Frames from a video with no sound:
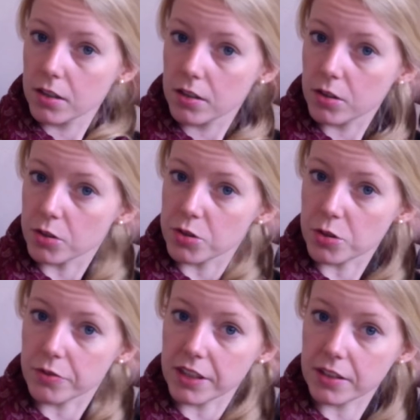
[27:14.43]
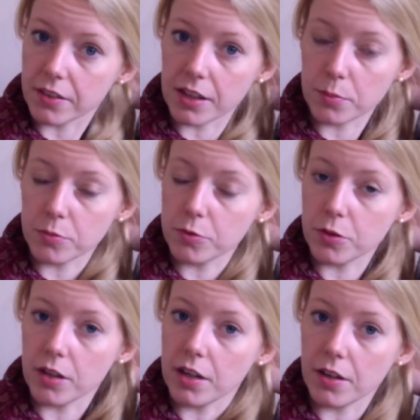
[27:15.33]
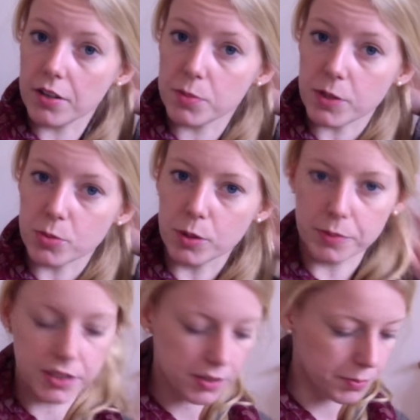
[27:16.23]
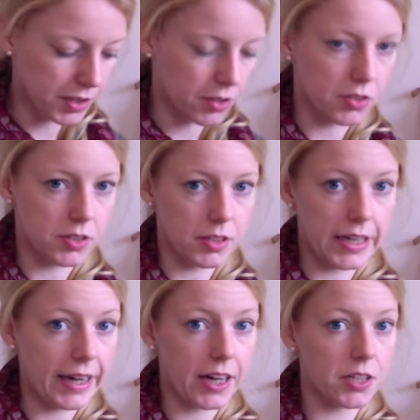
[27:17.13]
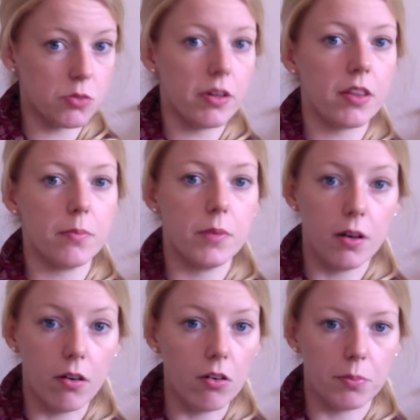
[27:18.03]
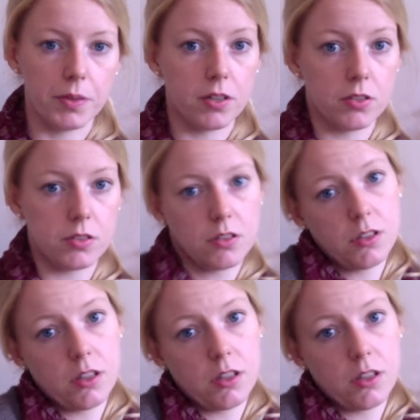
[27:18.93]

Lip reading: conserving them for special moments because I can't drink them all because